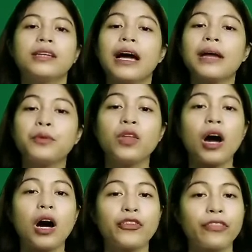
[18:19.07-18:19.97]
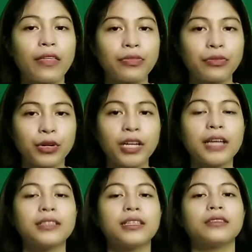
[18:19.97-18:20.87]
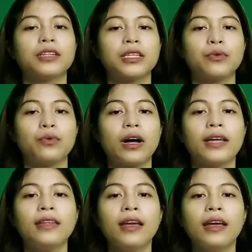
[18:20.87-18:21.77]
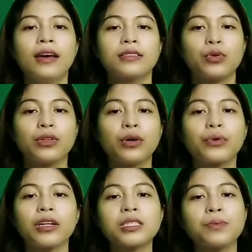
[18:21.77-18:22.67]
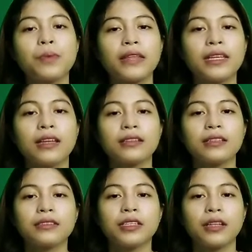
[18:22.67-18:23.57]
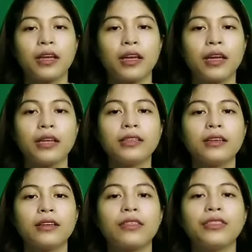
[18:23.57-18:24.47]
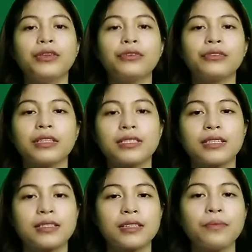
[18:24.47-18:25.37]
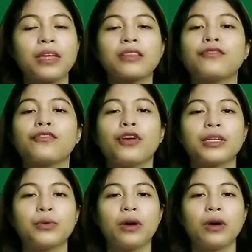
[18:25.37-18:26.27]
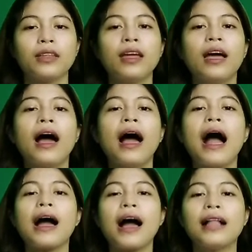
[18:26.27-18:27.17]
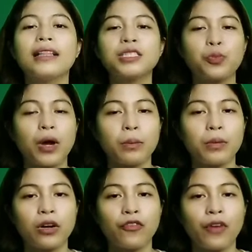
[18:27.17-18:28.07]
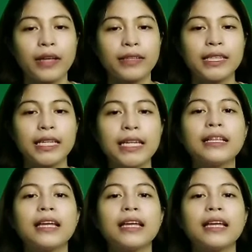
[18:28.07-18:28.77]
God Without Thunder, 1931, So The World's Body, 1938, The New Criticism, 1941, A College Primer of Writing,